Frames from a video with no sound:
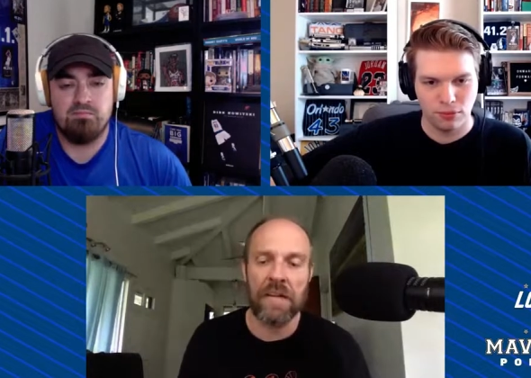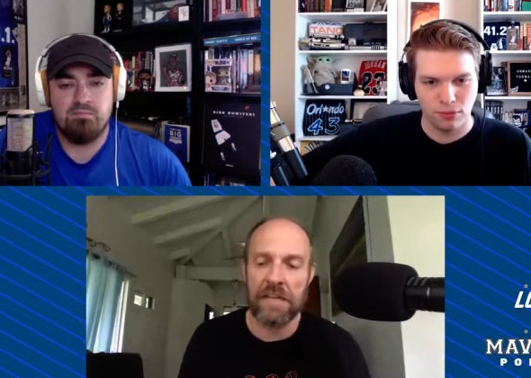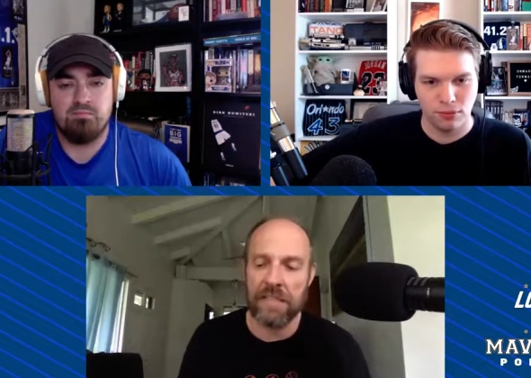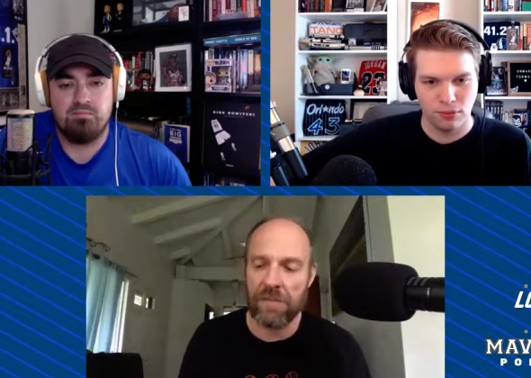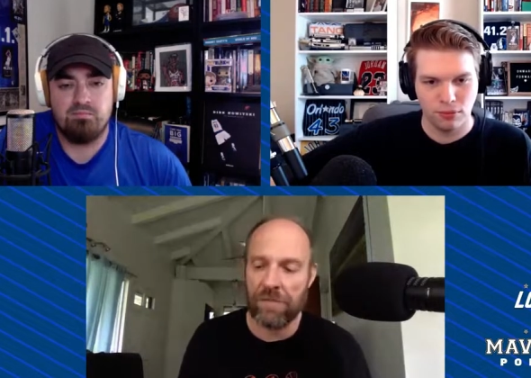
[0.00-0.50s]

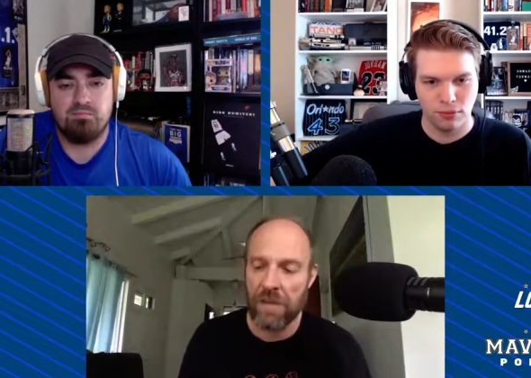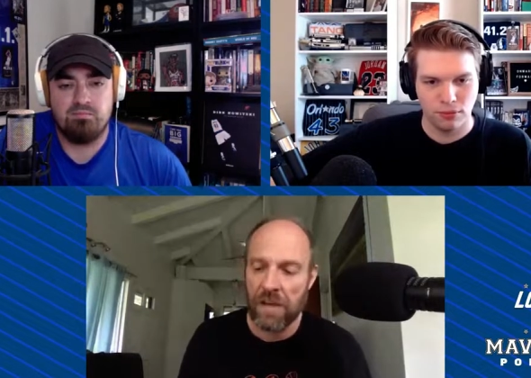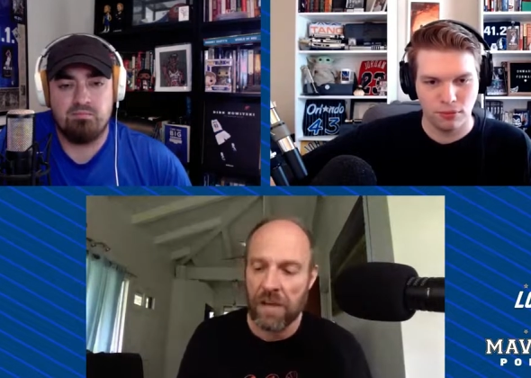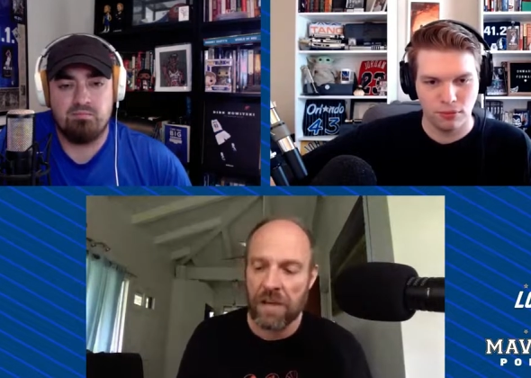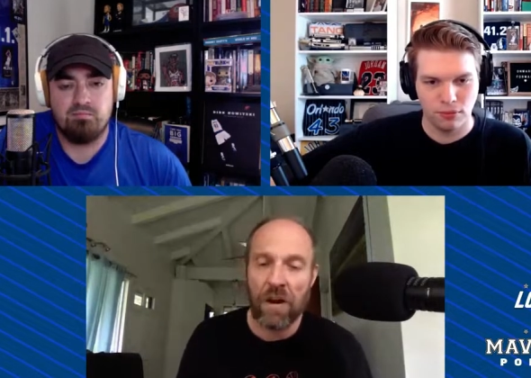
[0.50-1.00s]
Speaker 1: rookies. If
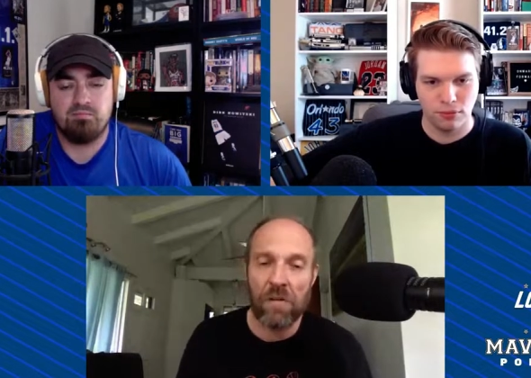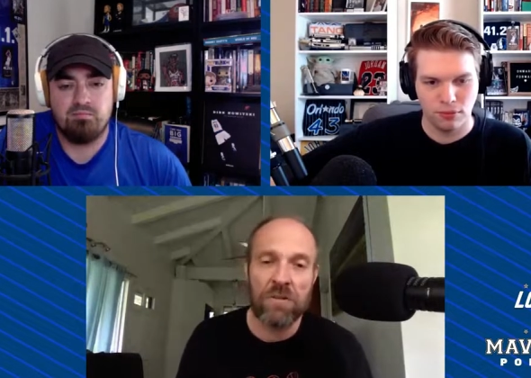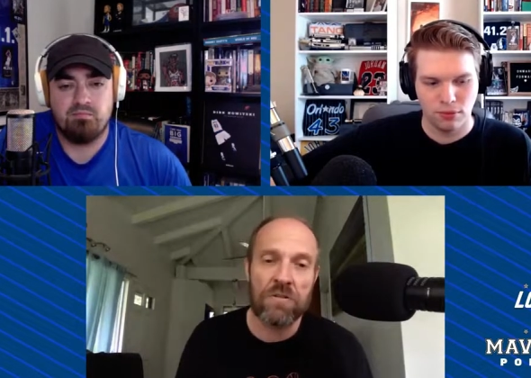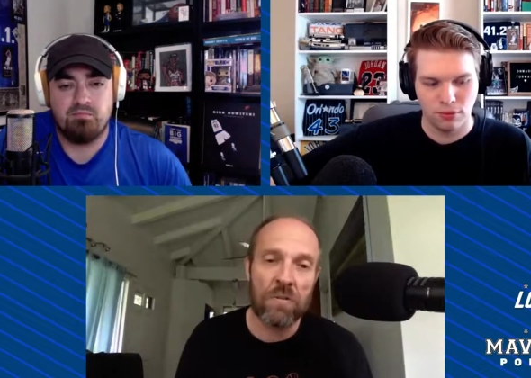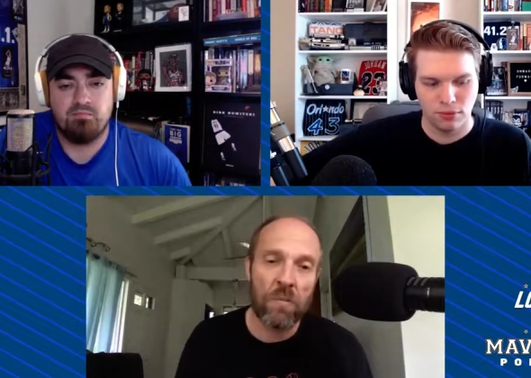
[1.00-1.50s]

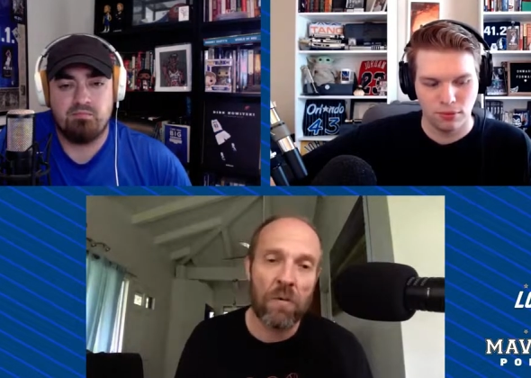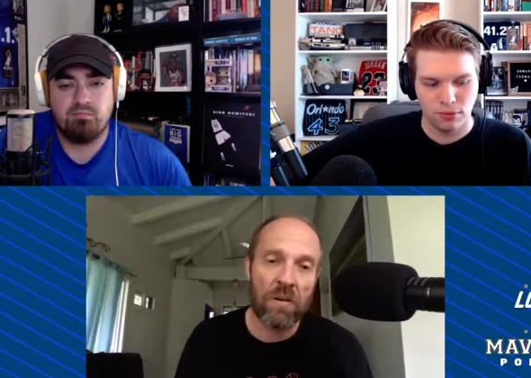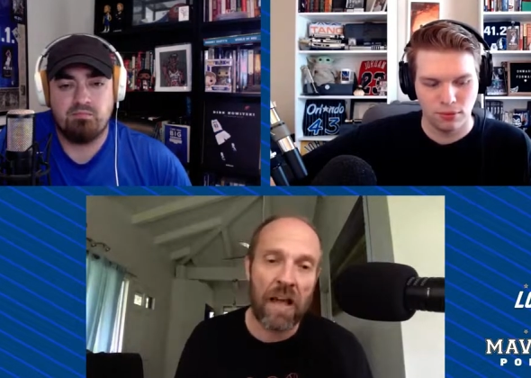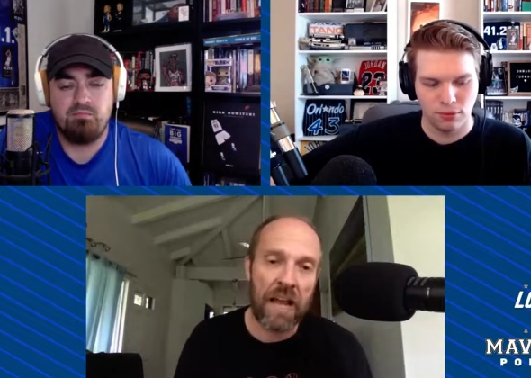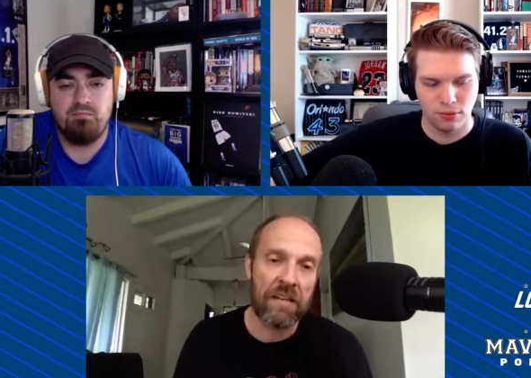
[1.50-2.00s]
coaches are
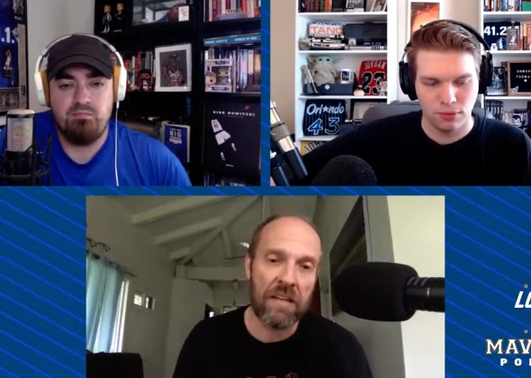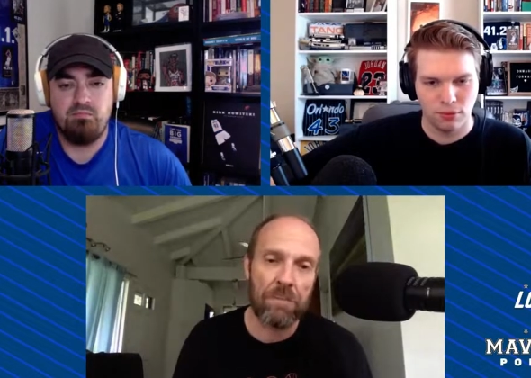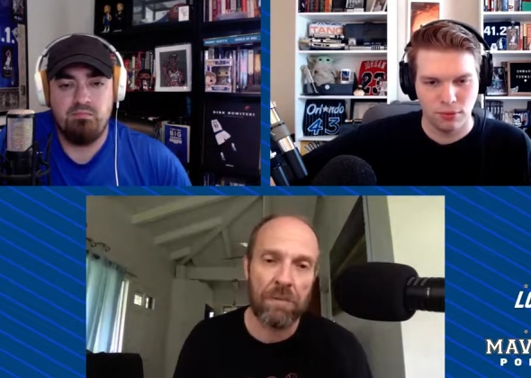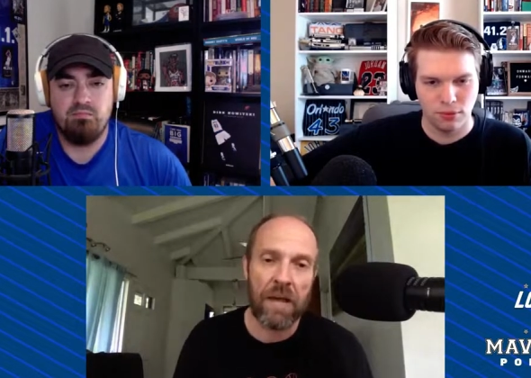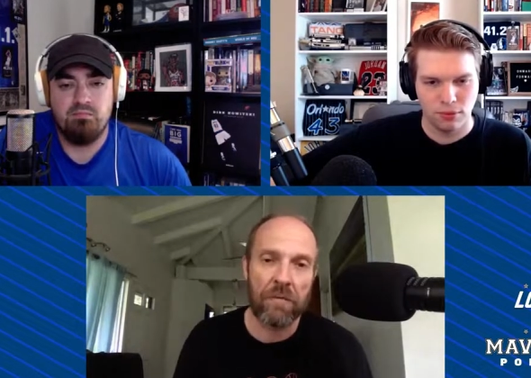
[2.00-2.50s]
more likely
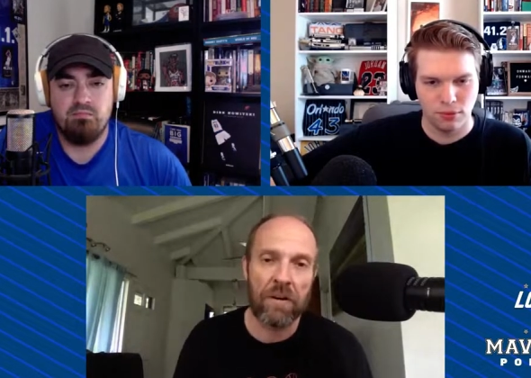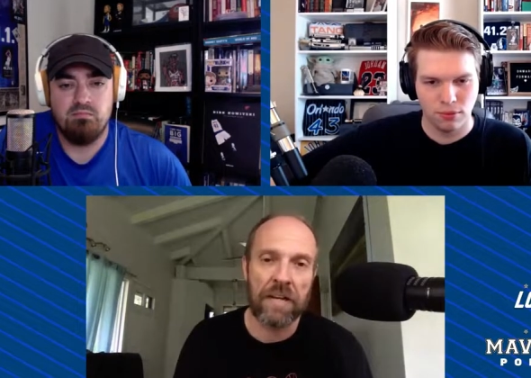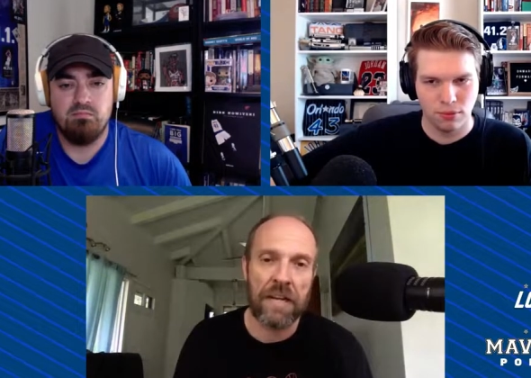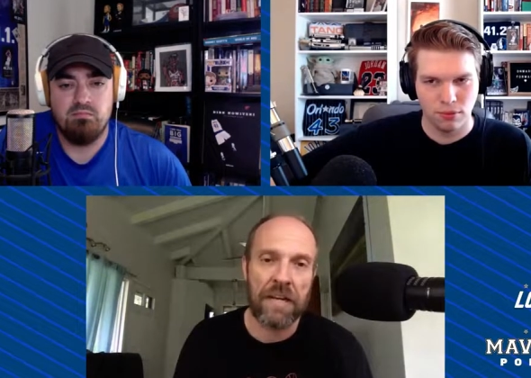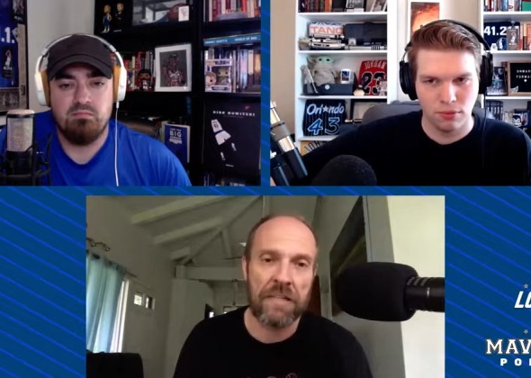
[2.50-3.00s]
to play
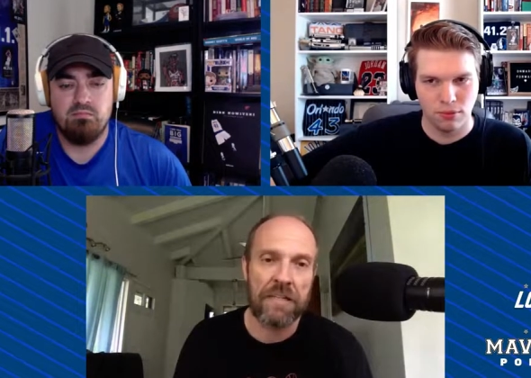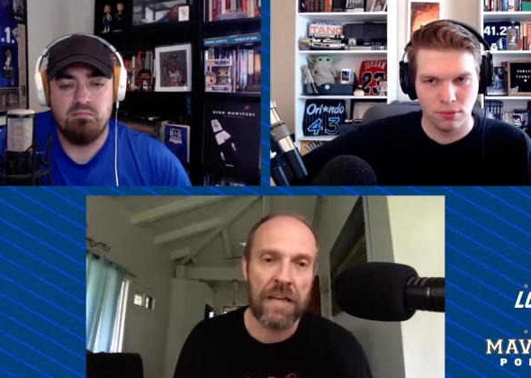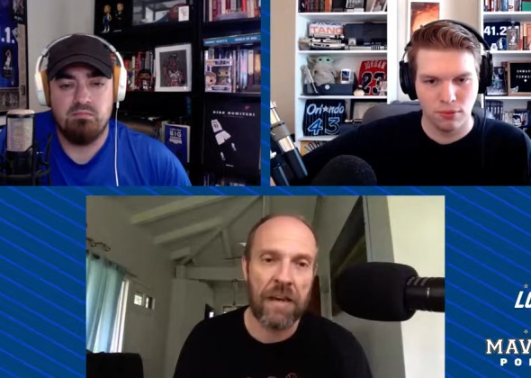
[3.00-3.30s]
rookies